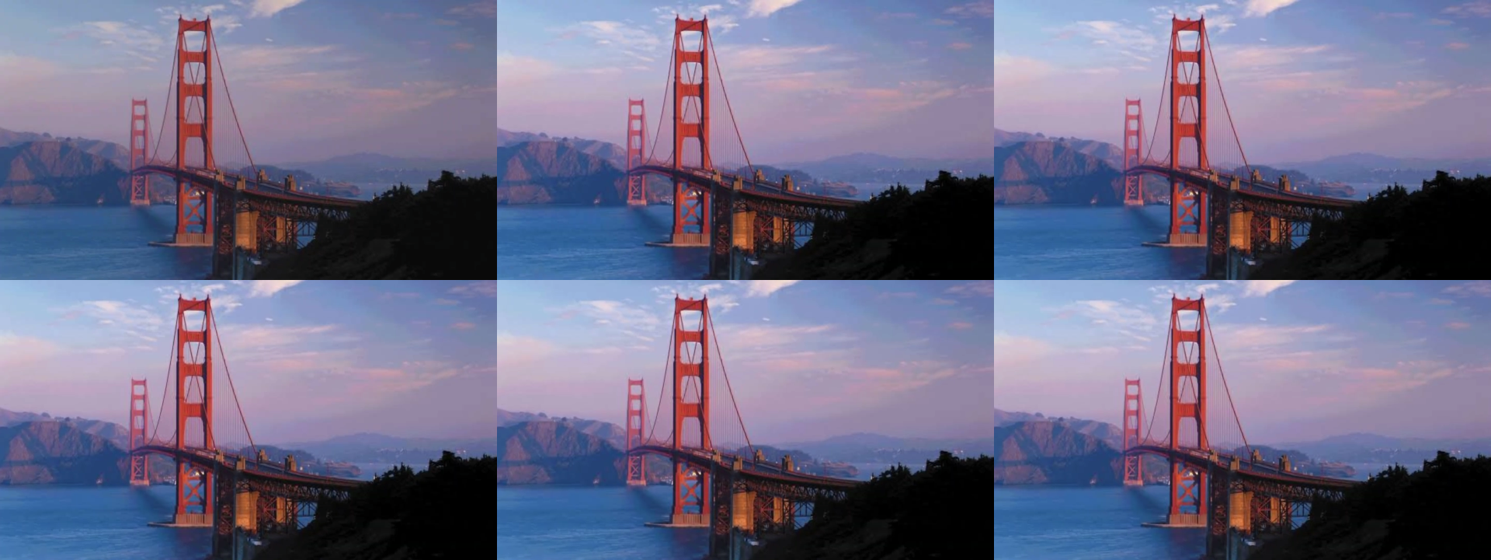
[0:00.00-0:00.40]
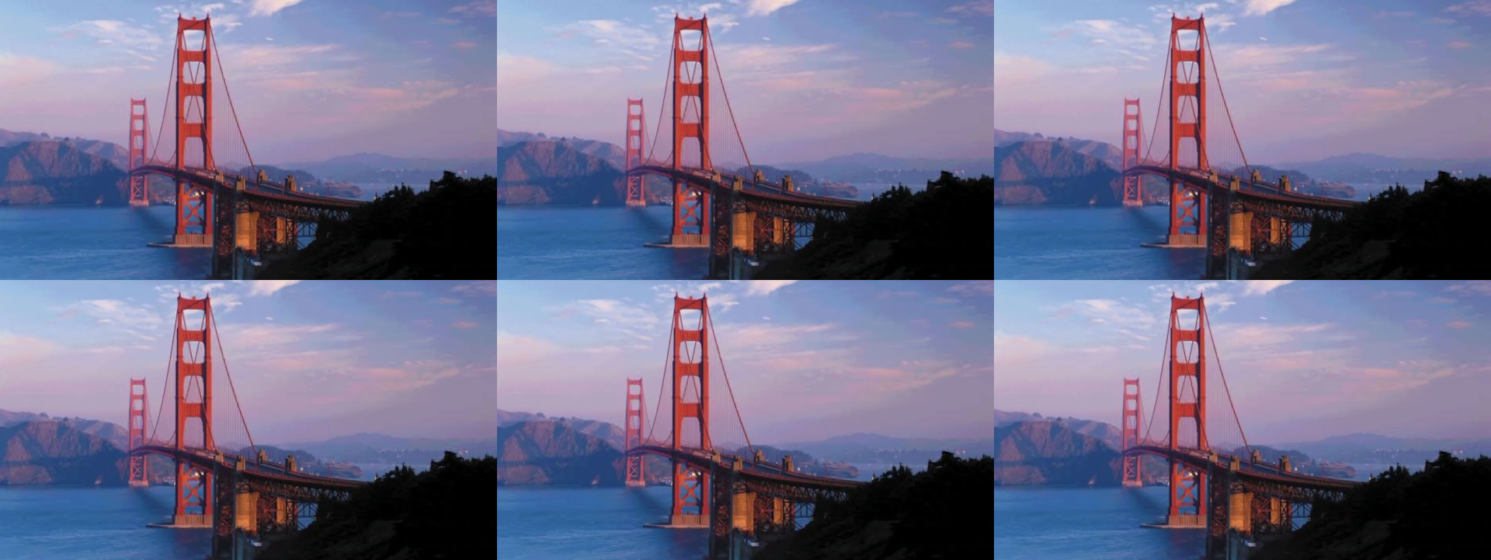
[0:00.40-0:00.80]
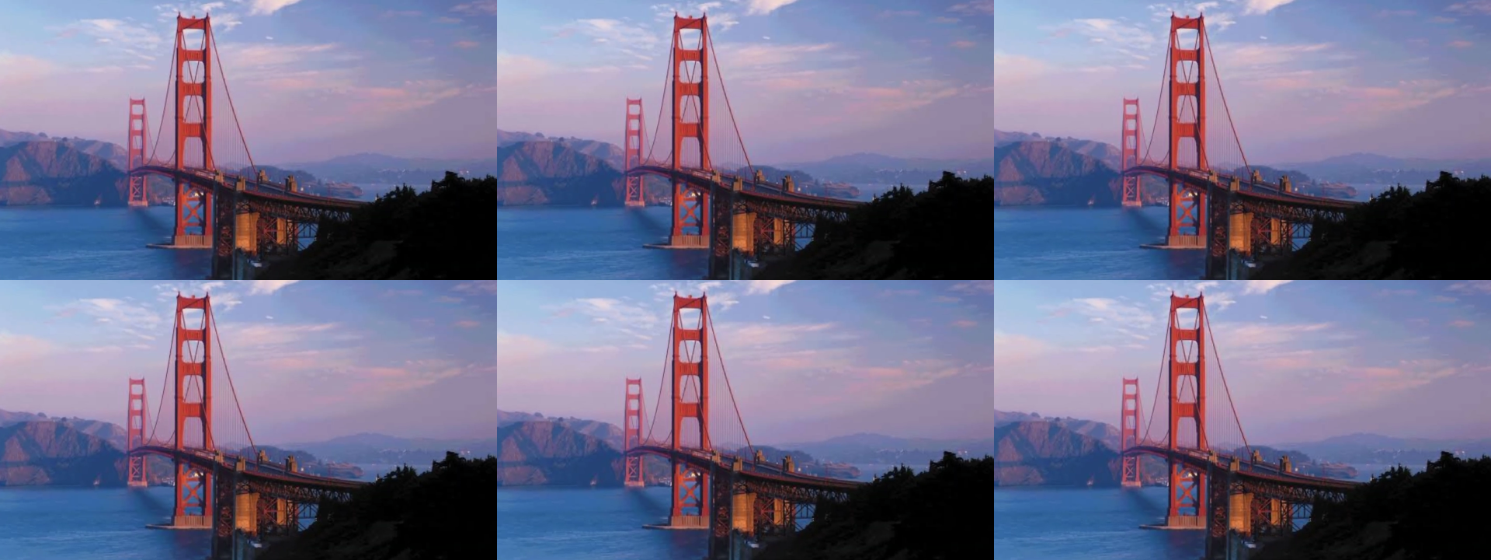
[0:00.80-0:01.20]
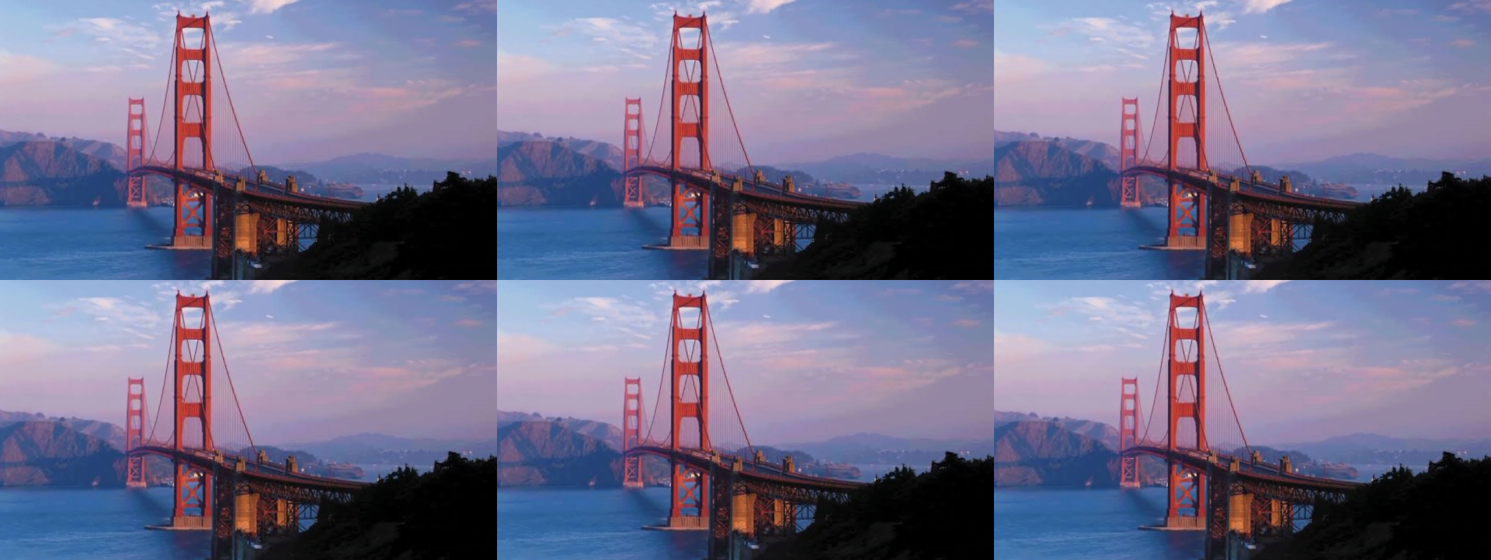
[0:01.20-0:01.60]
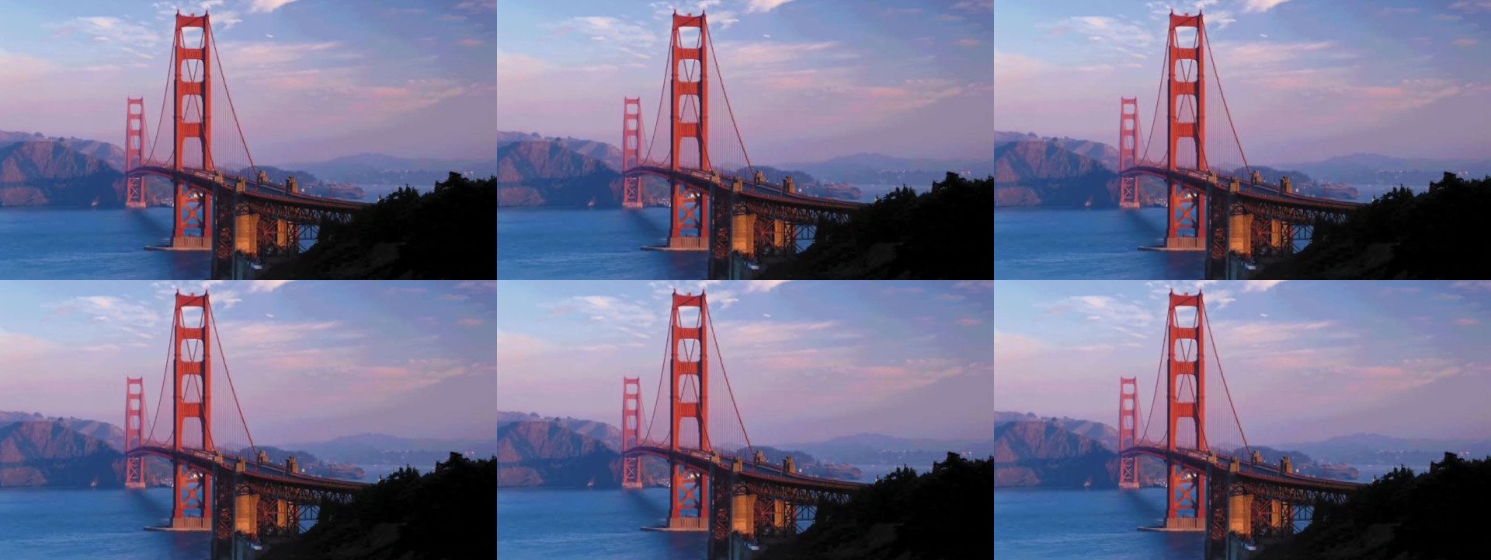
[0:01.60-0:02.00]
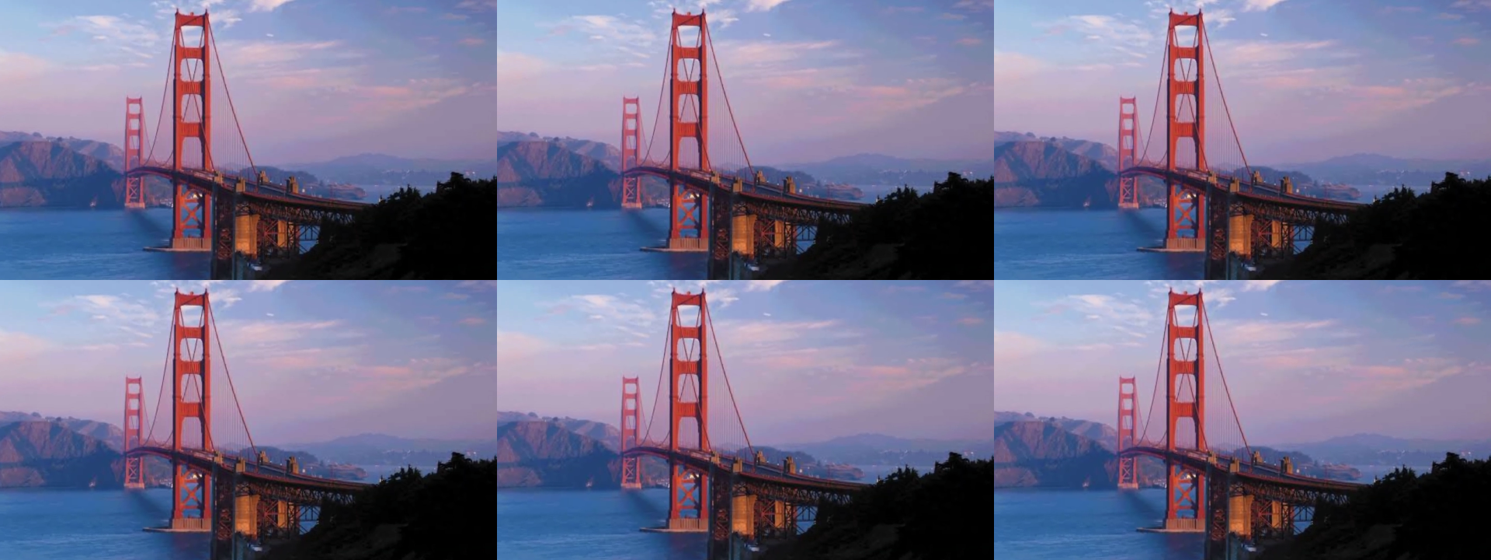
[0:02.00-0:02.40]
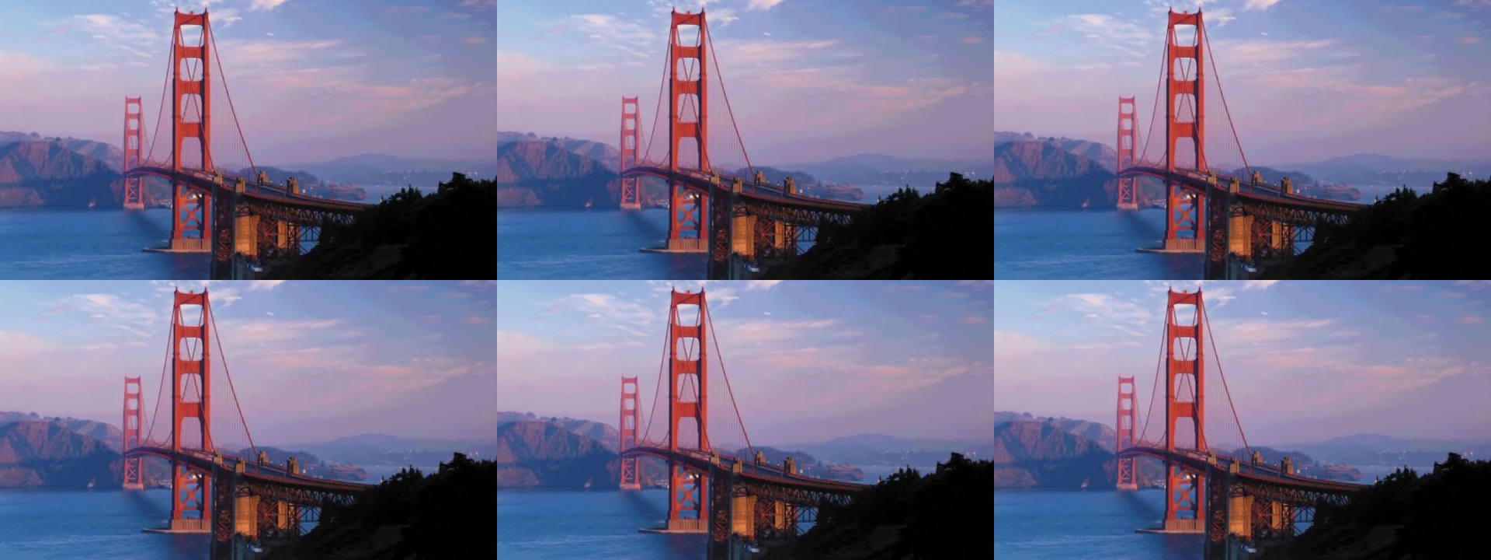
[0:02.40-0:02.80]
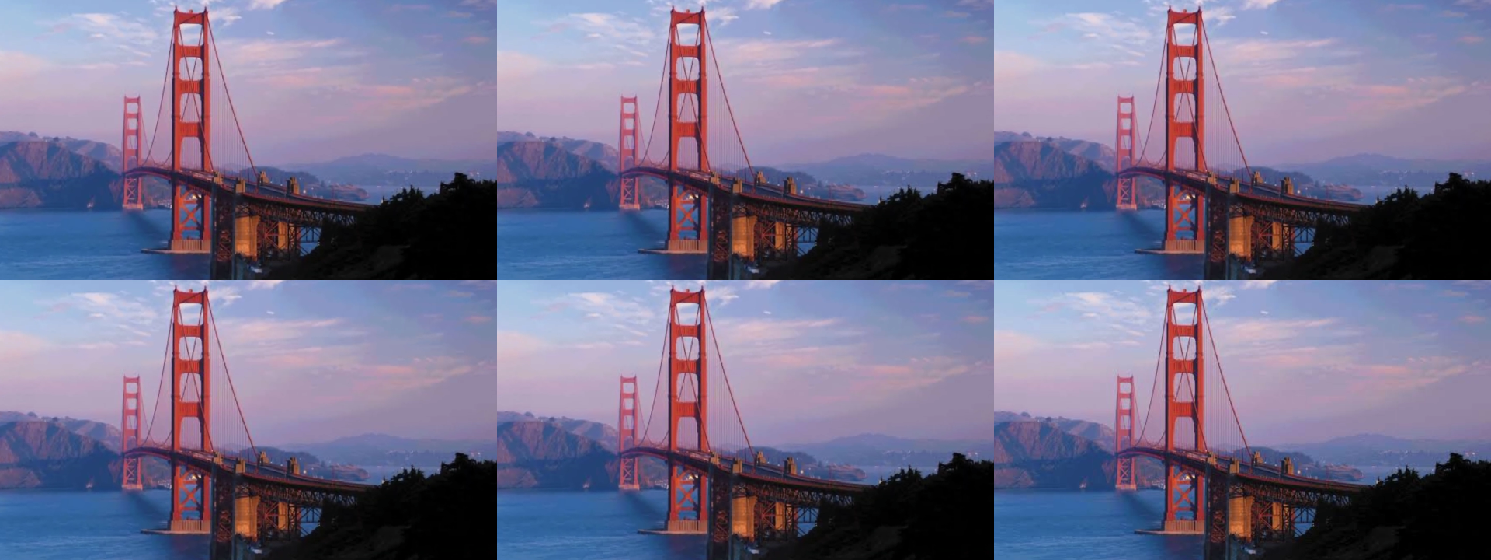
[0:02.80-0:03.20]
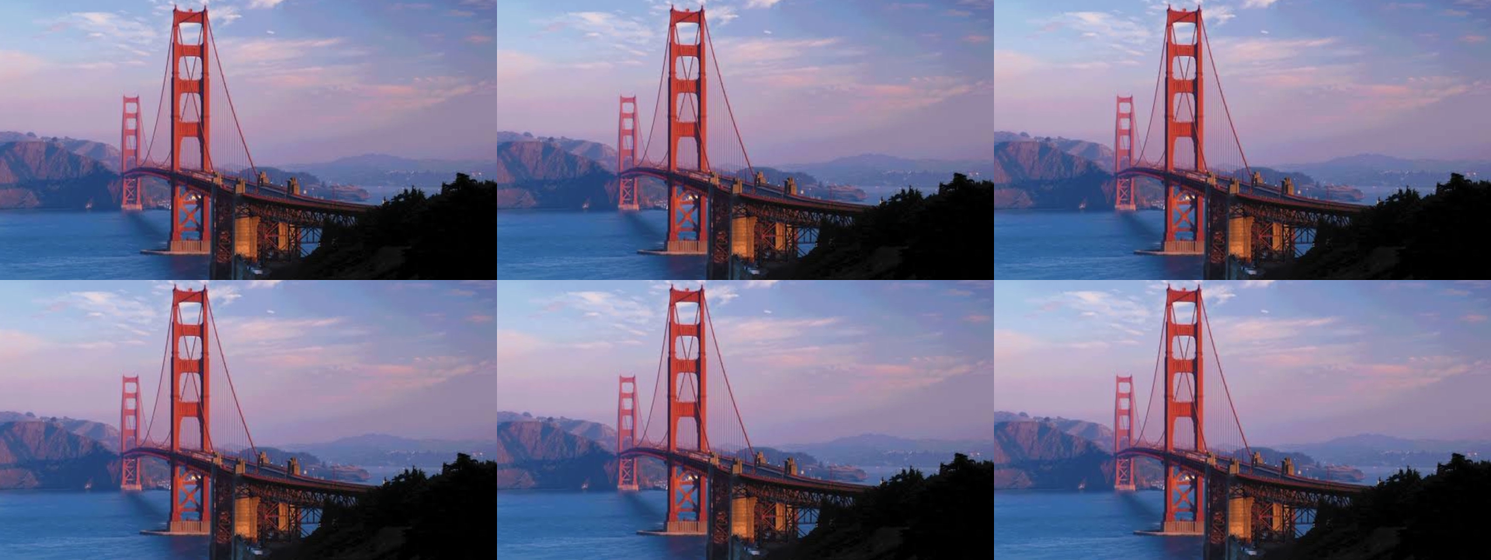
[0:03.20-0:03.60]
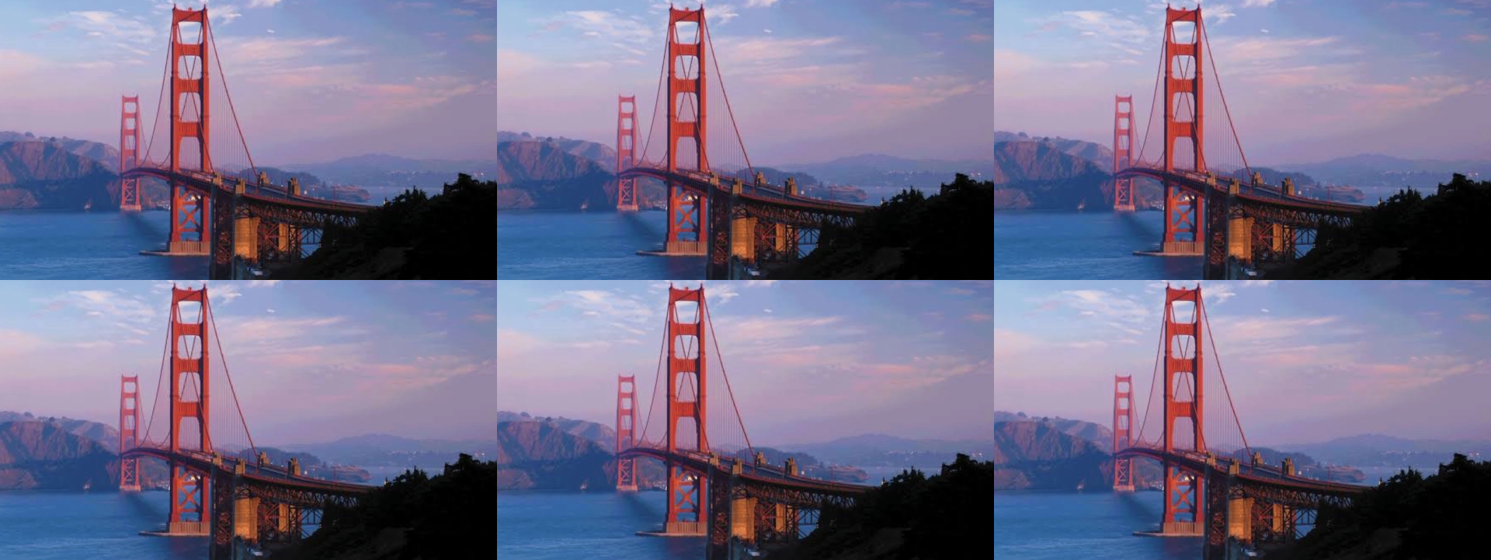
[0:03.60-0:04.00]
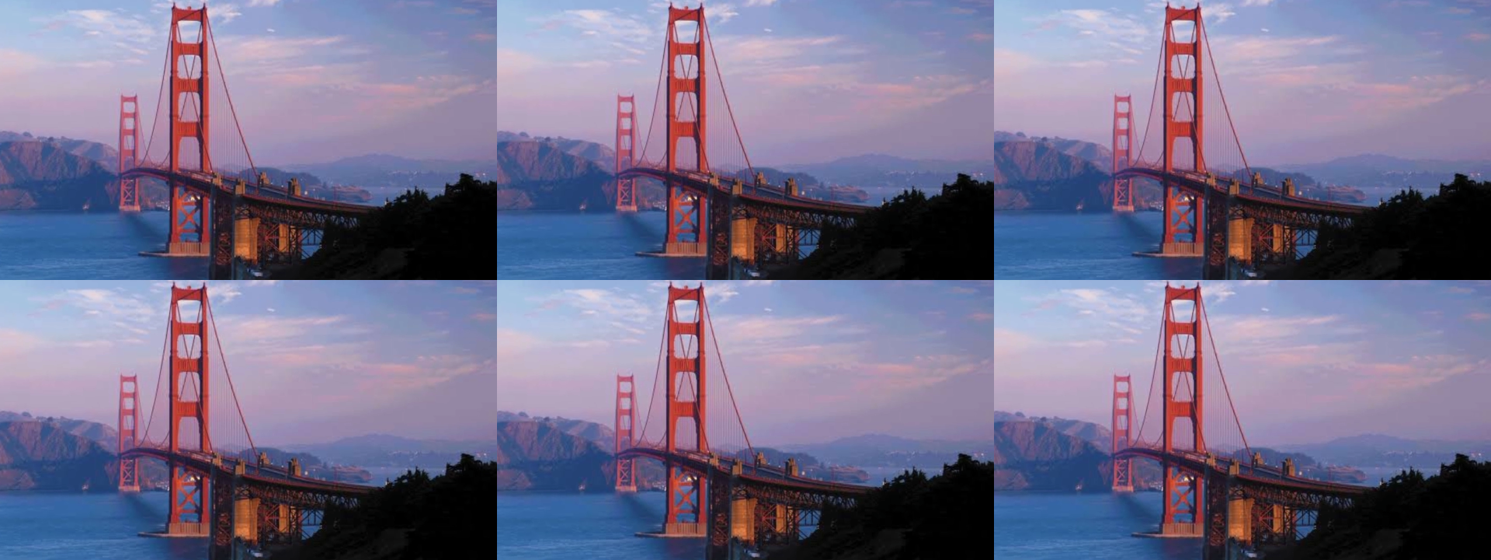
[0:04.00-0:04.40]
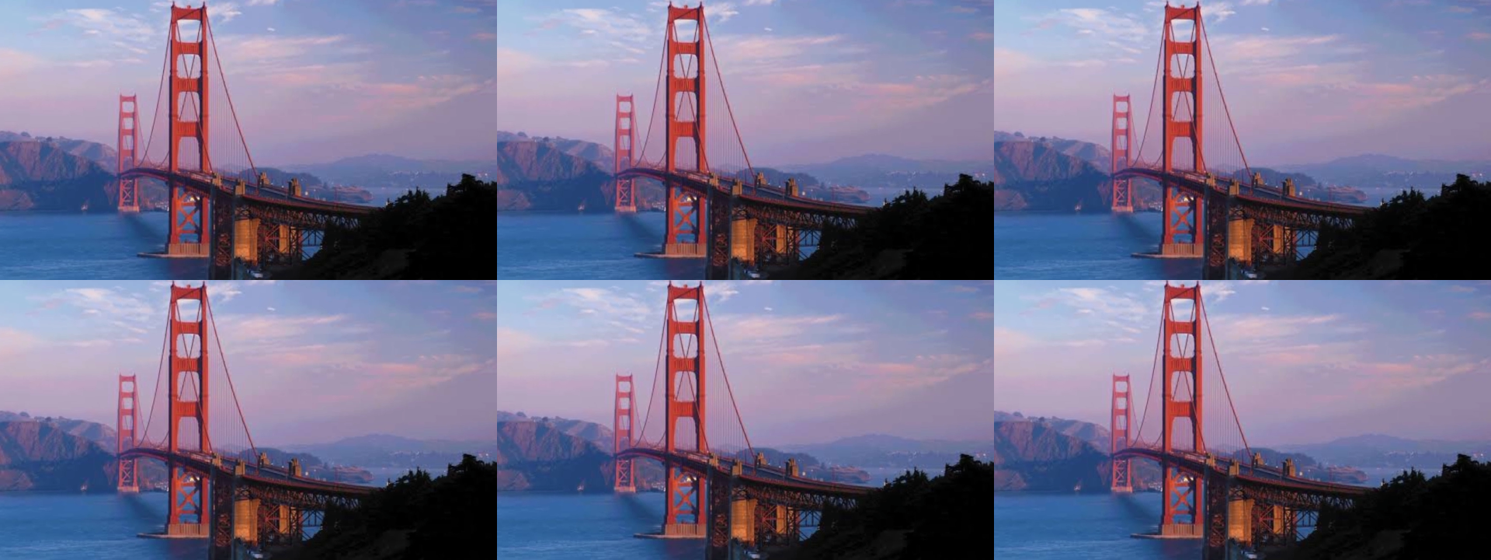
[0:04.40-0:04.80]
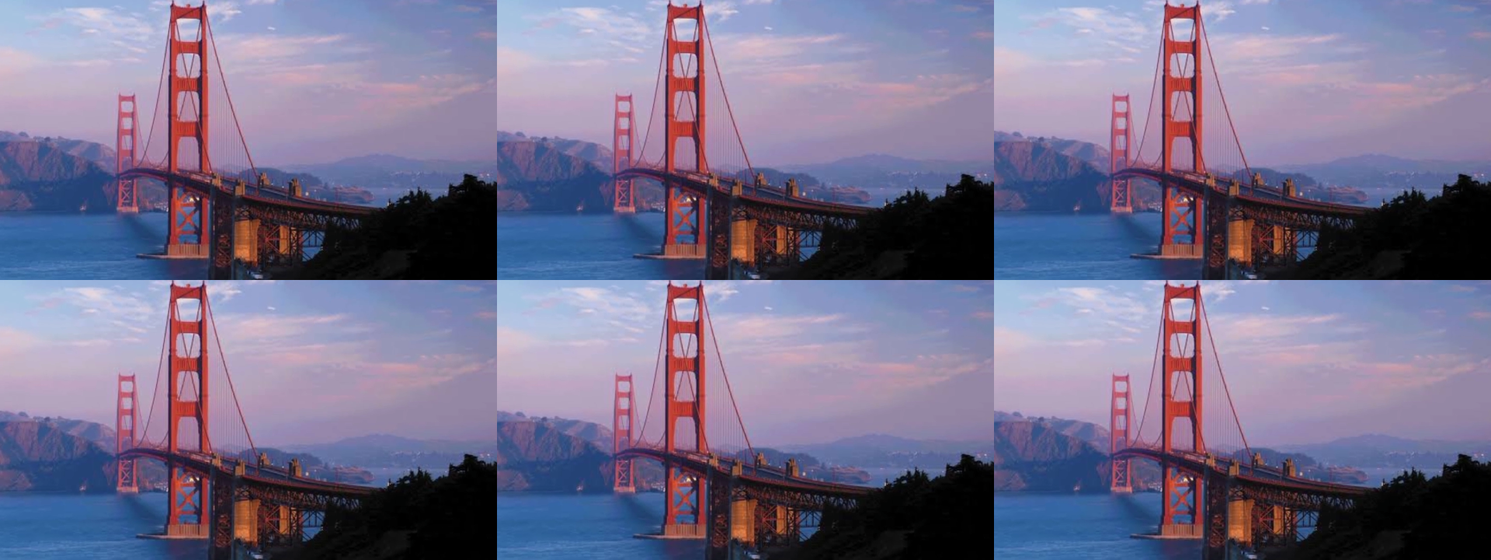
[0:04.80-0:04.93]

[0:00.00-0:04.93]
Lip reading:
Nobody's mouth can be seen.